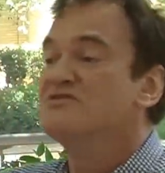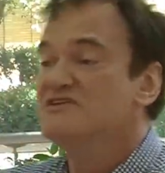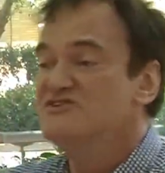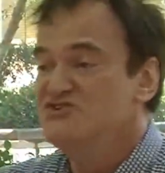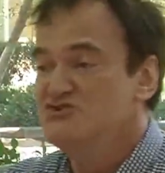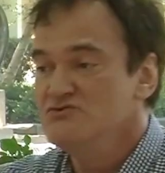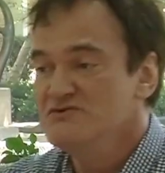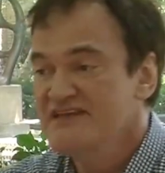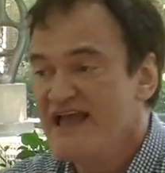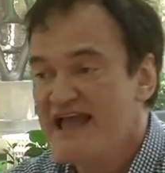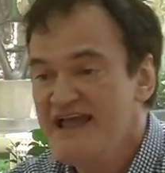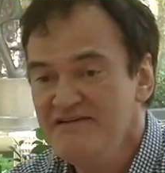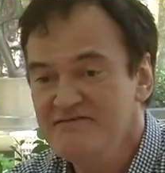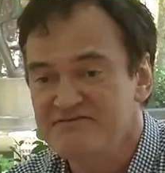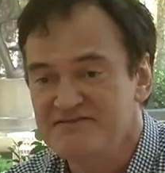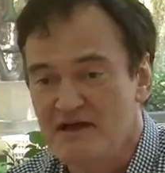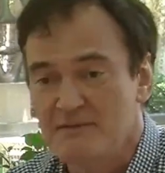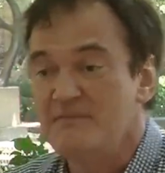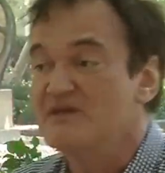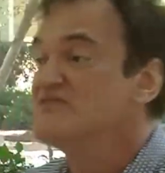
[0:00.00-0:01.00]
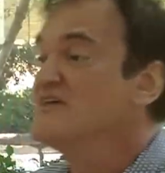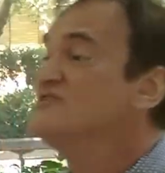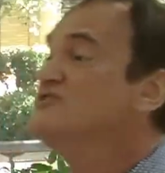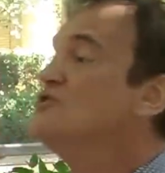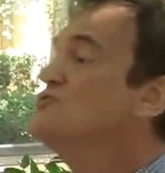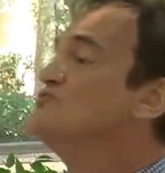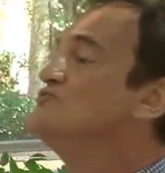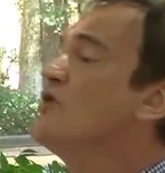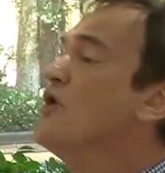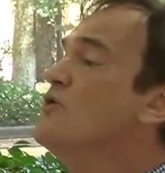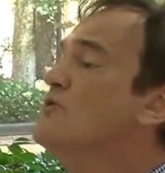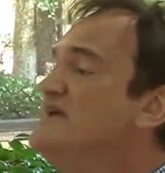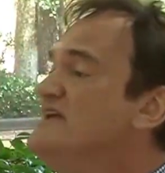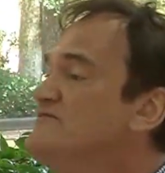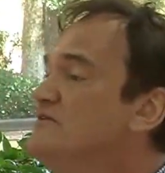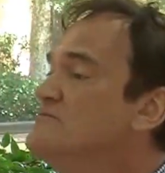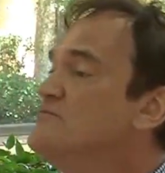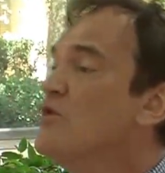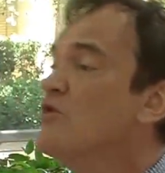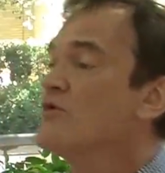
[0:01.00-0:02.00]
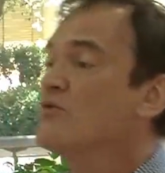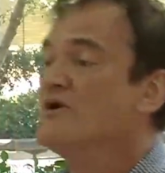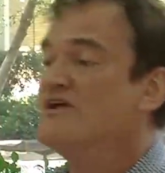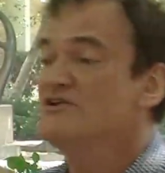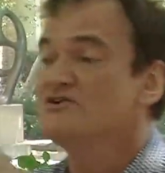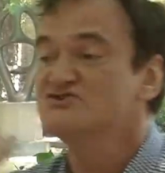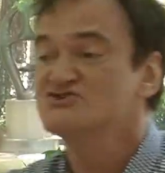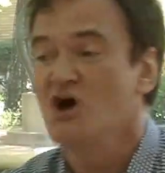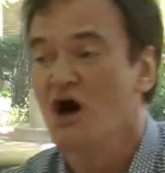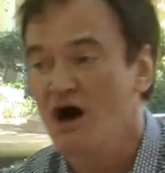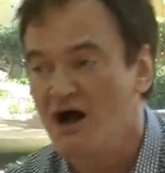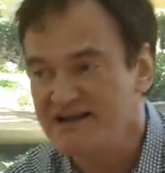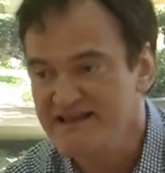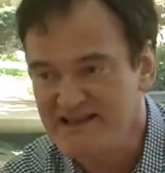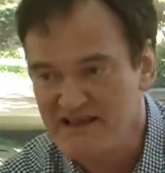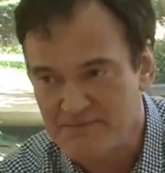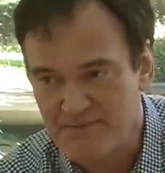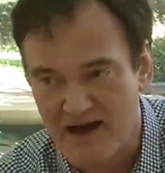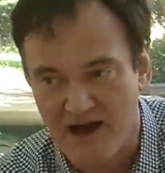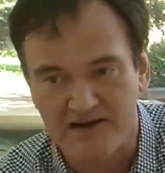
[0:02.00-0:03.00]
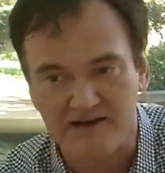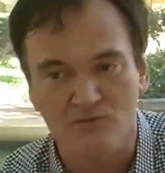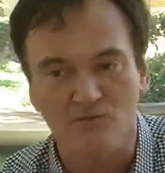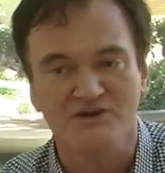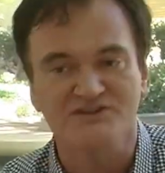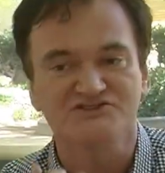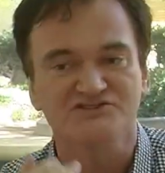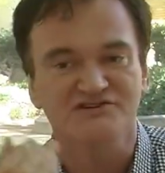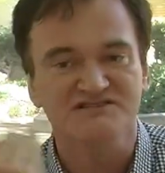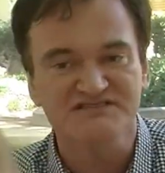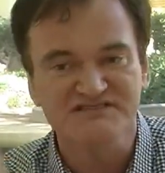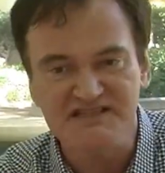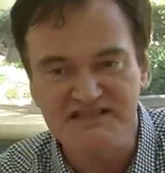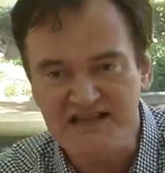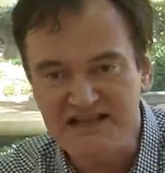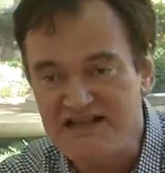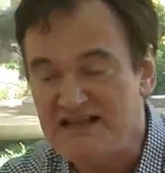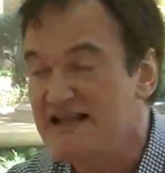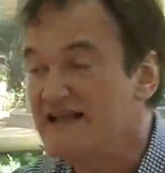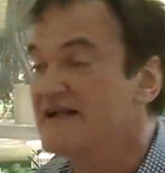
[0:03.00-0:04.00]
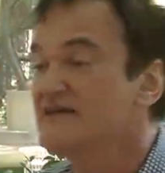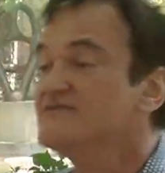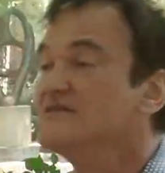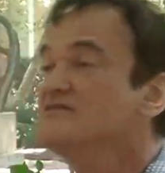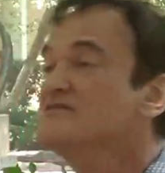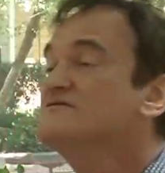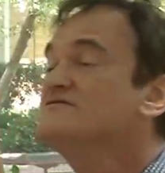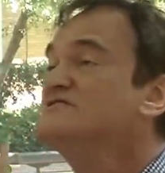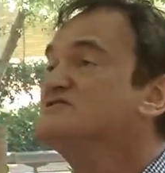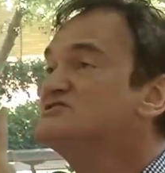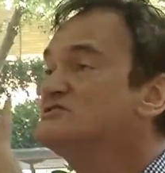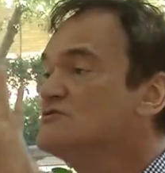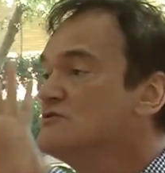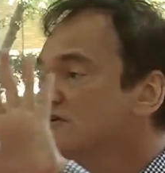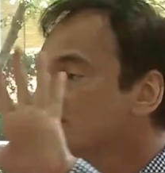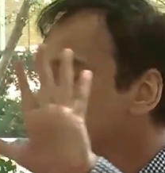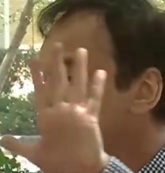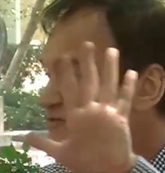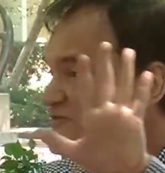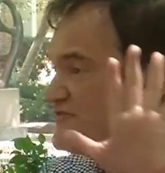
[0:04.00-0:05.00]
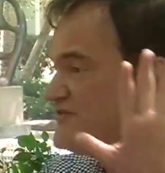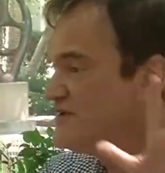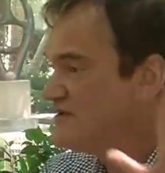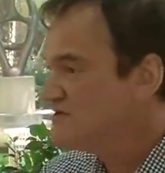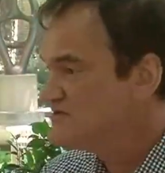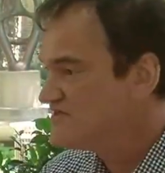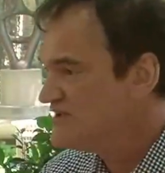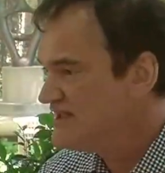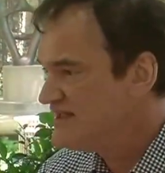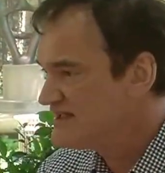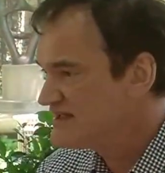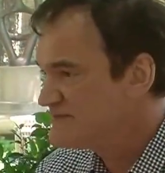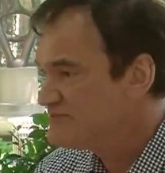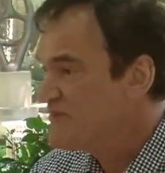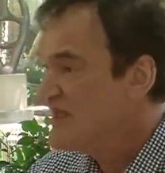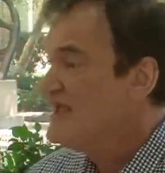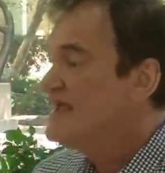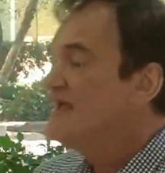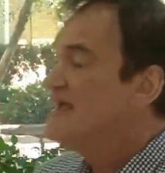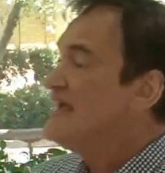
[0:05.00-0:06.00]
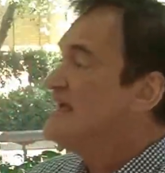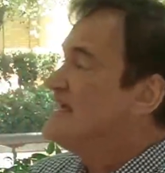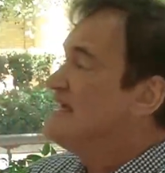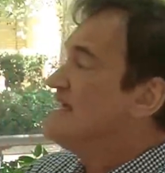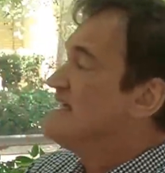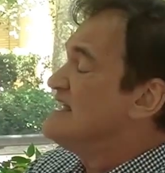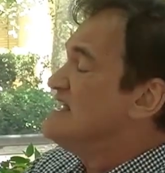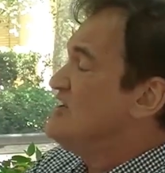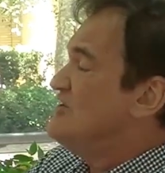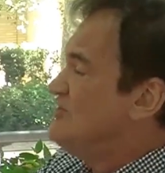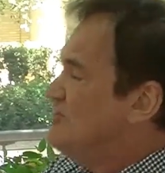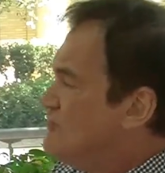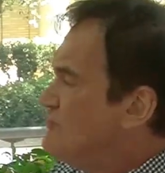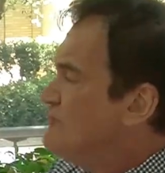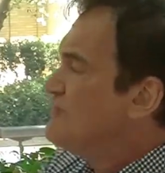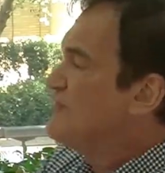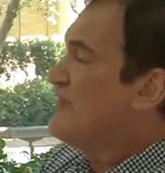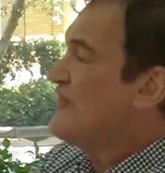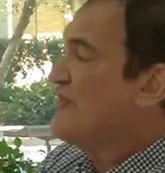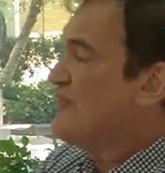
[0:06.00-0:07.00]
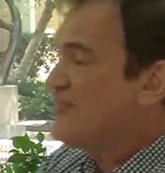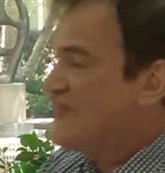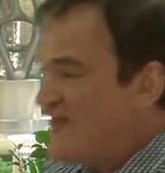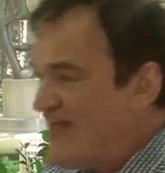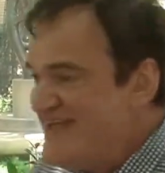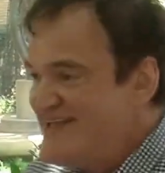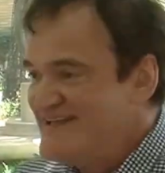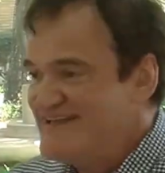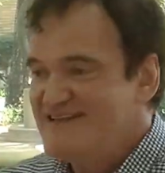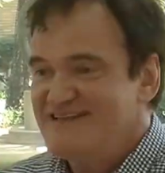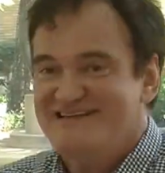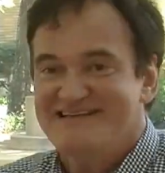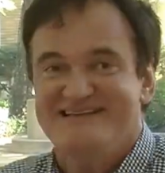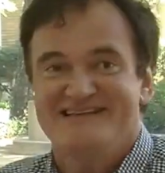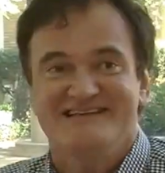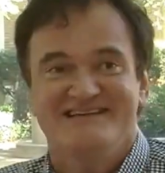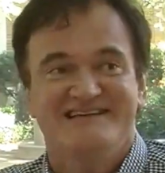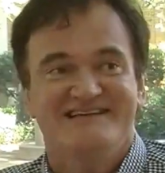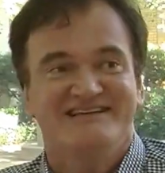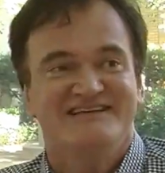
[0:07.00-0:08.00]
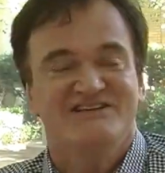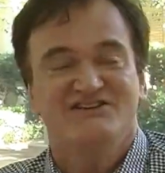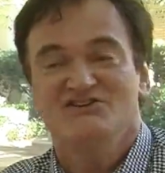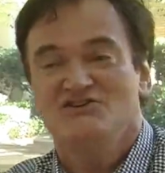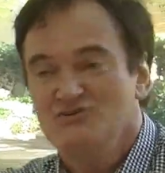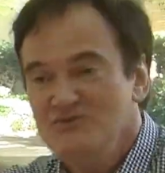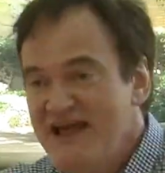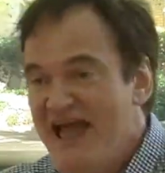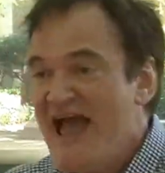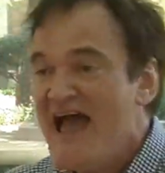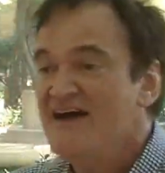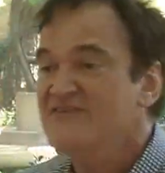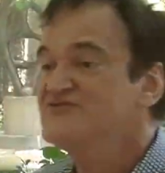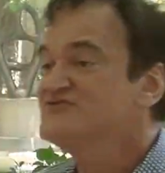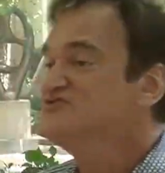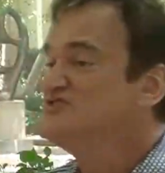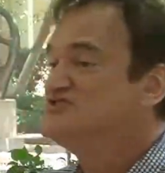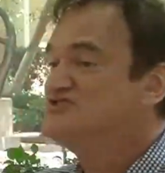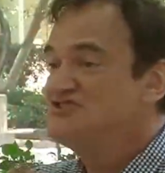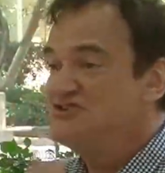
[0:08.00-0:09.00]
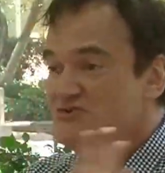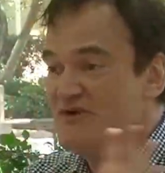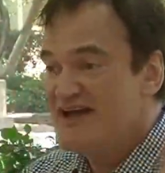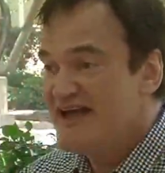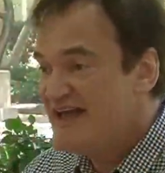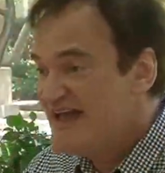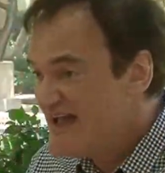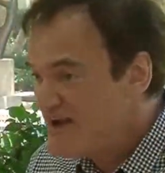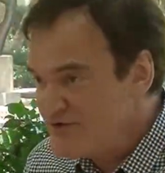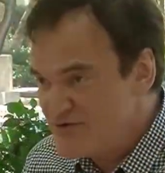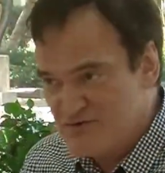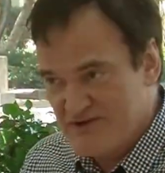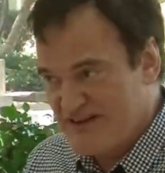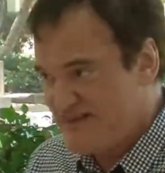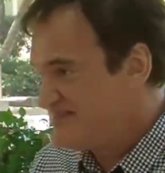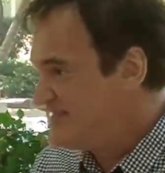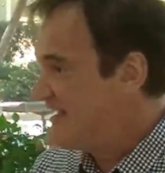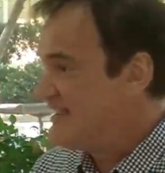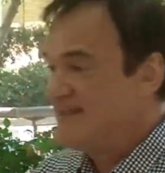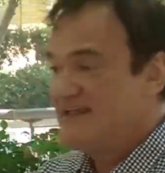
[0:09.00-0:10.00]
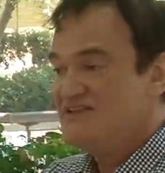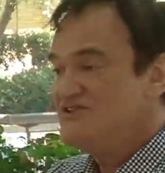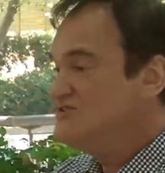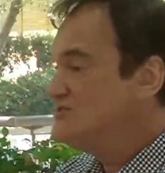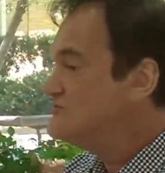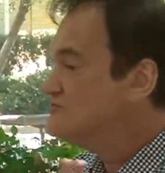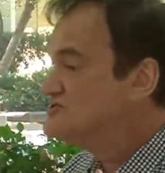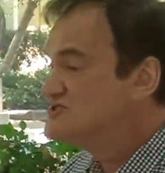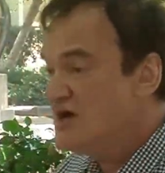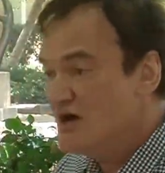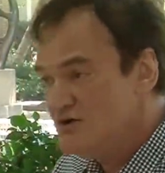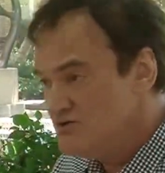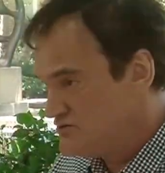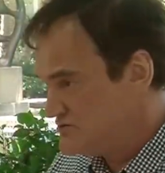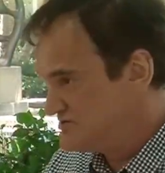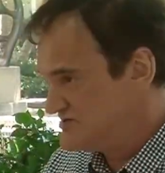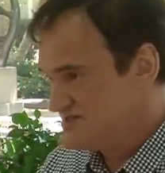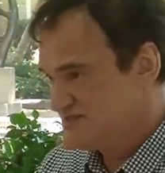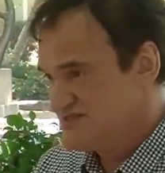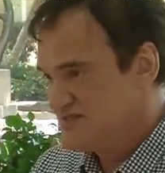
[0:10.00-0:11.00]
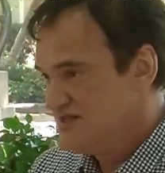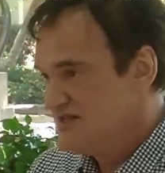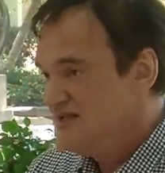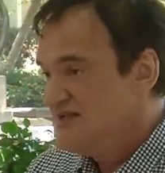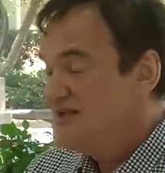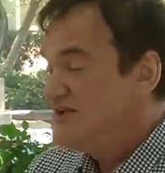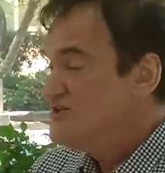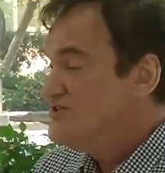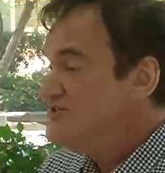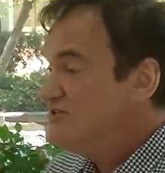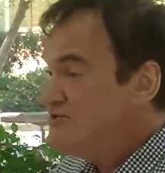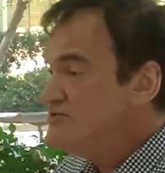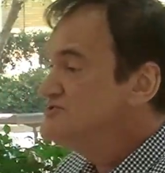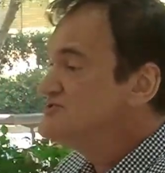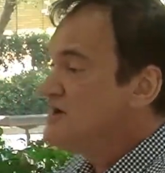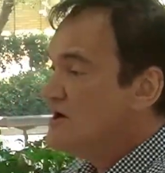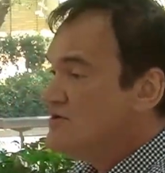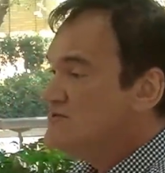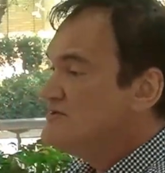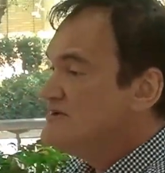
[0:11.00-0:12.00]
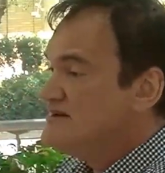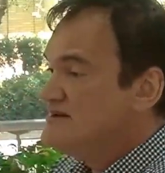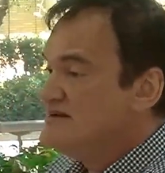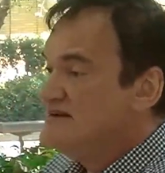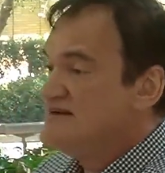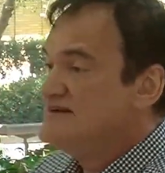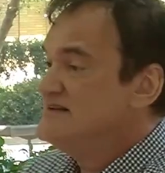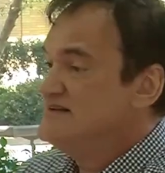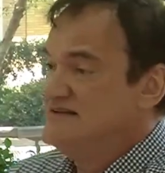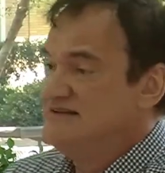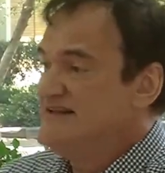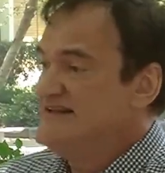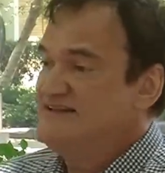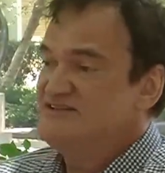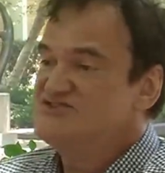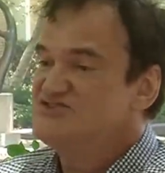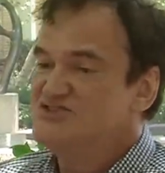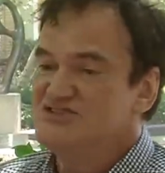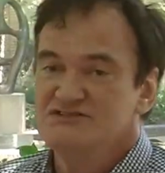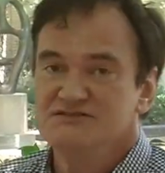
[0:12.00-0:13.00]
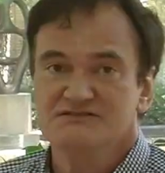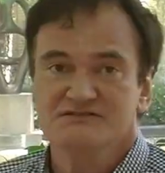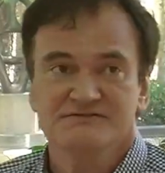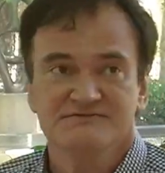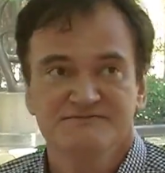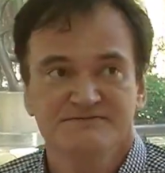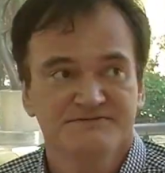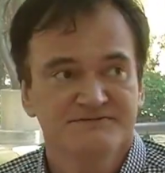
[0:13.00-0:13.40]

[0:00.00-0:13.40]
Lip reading: than you gave them, and then you'll know even more what you're talking about and what you're seeing, and then the vision will get filled in. You think you have to do everything, and you don't. You don't need to